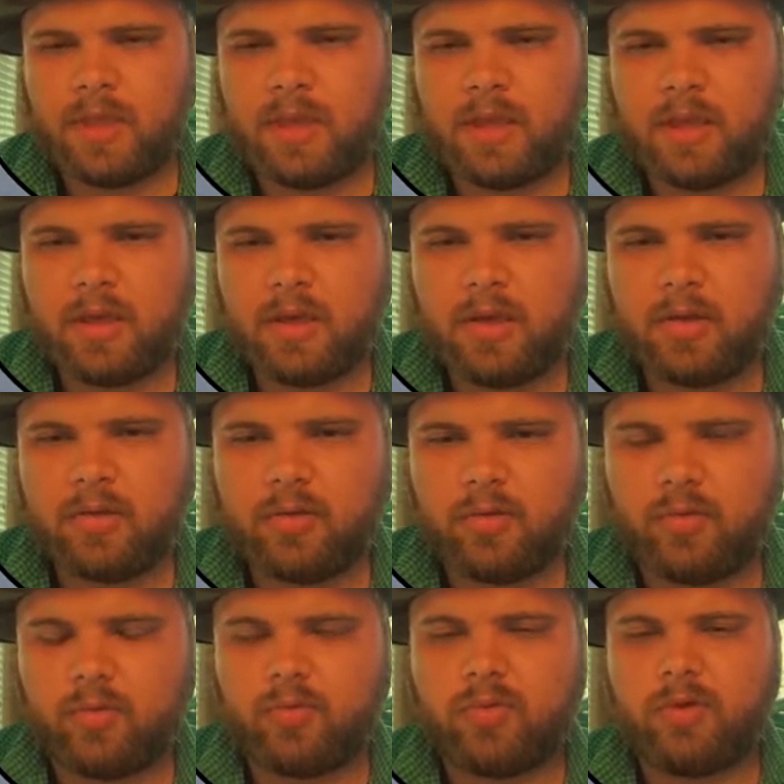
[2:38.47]
Got
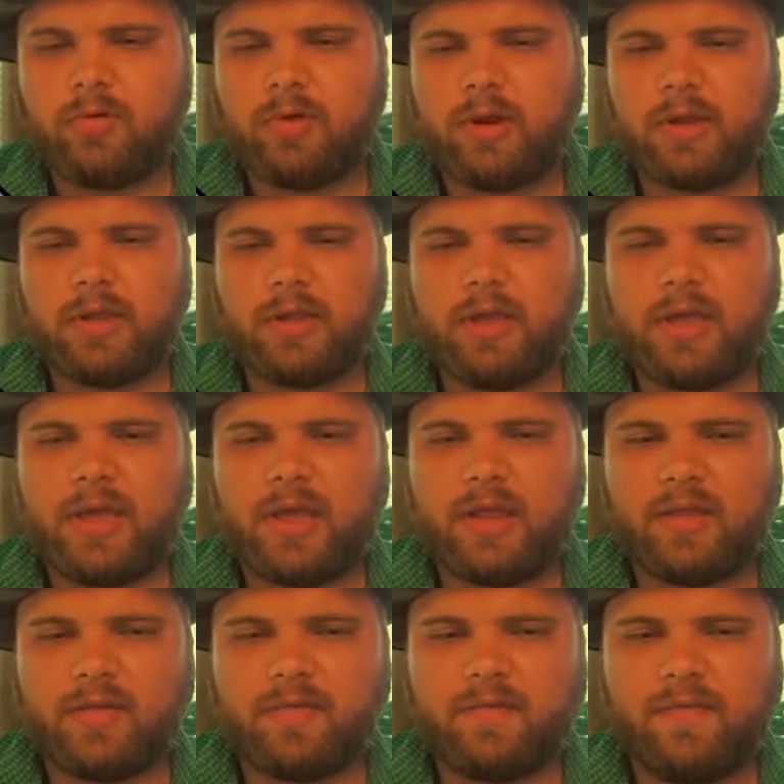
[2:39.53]
Tron now, so all we've really
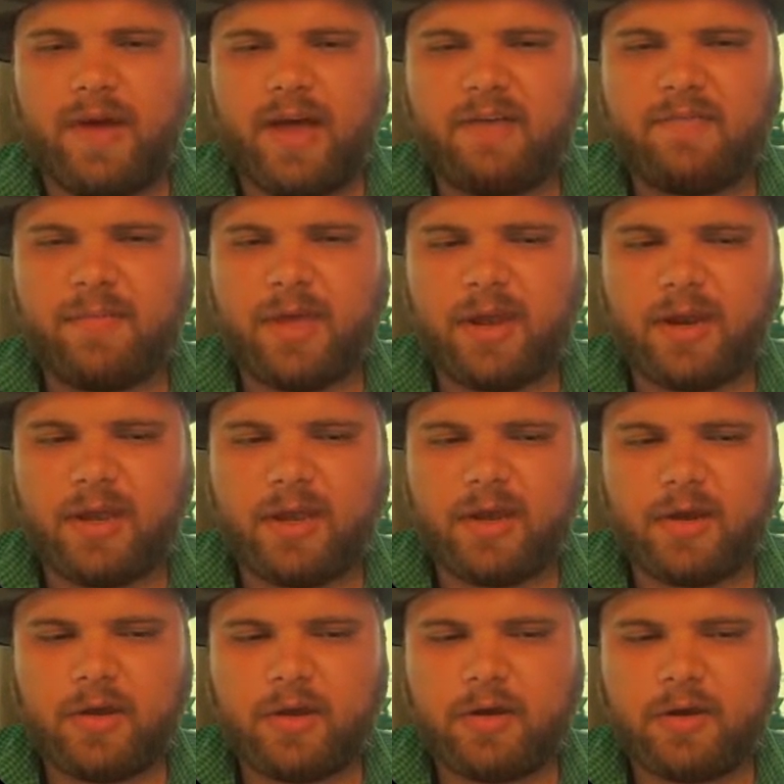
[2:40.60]
got to do is find
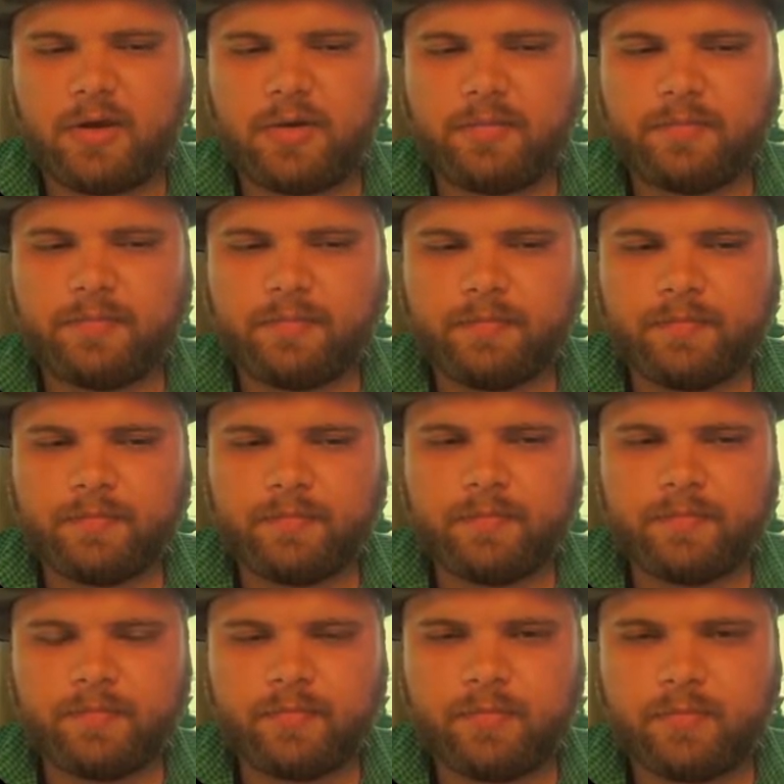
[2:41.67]
another or a
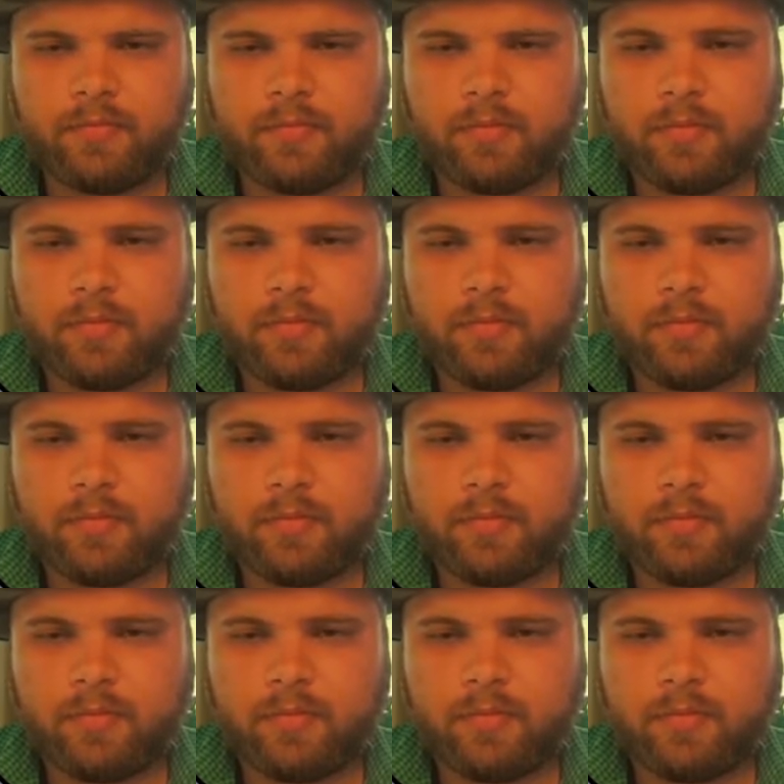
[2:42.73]
threat.